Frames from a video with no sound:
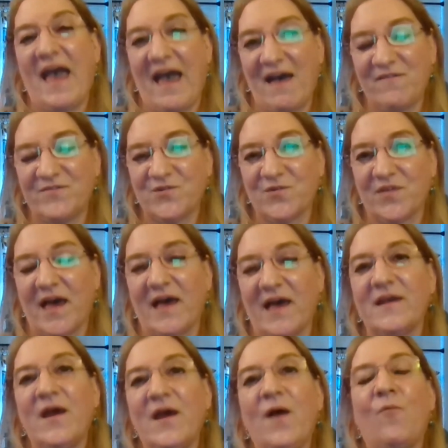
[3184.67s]
after
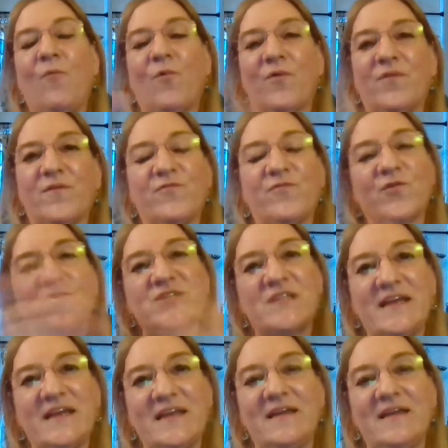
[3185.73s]
that, where the first
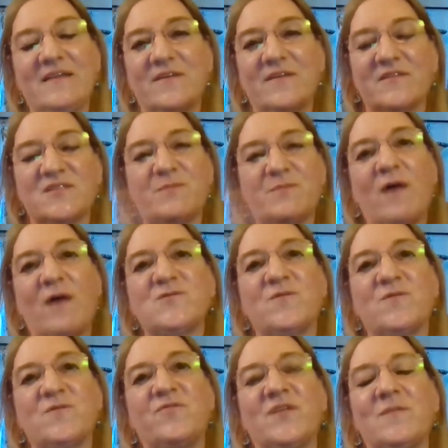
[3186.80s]
lady, the spouse
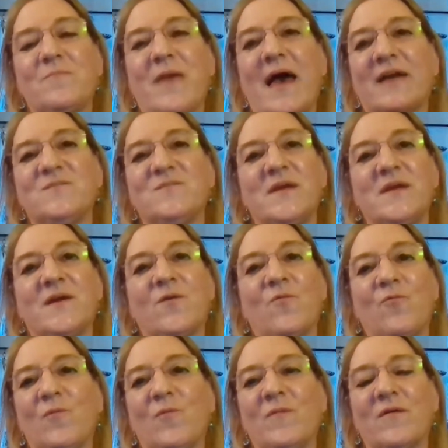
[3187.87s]
would flip back to being a
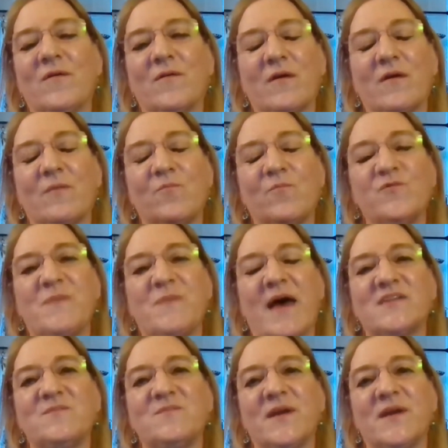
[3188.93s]
woman, or moves
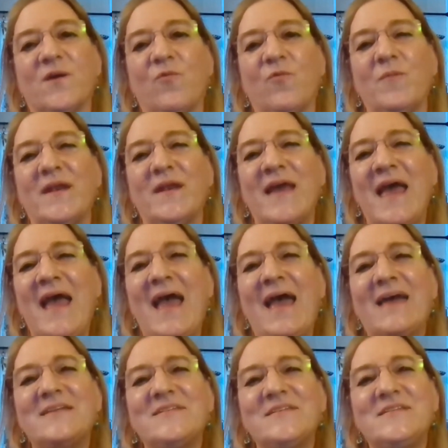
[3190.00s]
back to being a woman,
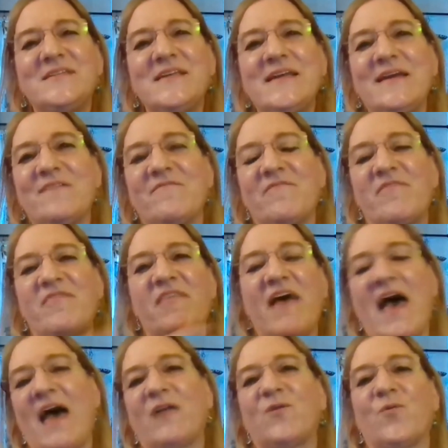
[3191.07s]
and to see if
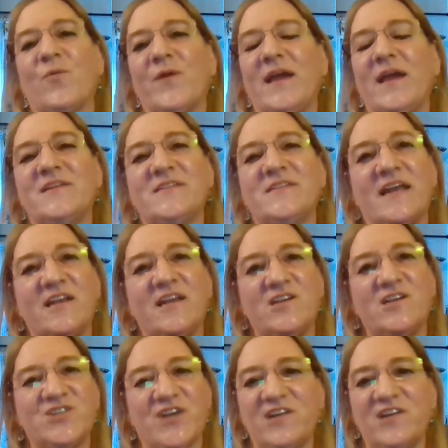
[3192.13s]
that creates any
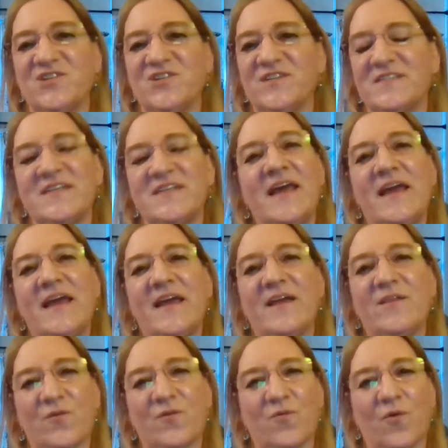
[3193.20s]
changes
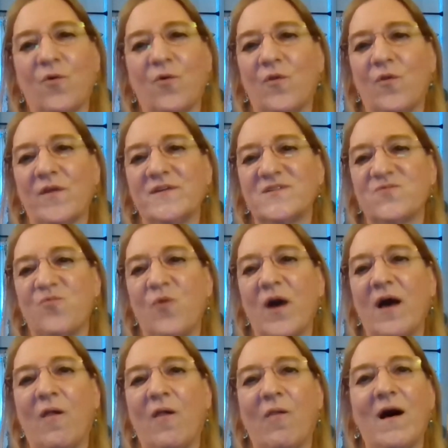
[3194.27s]
in the role as
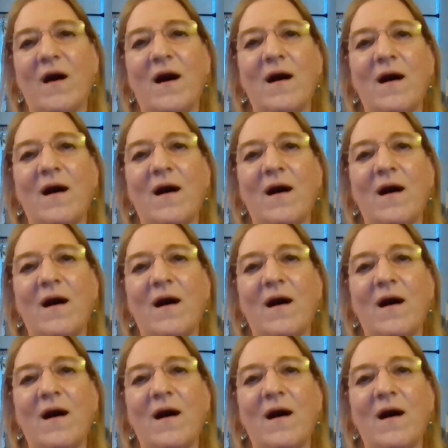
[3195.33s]
well.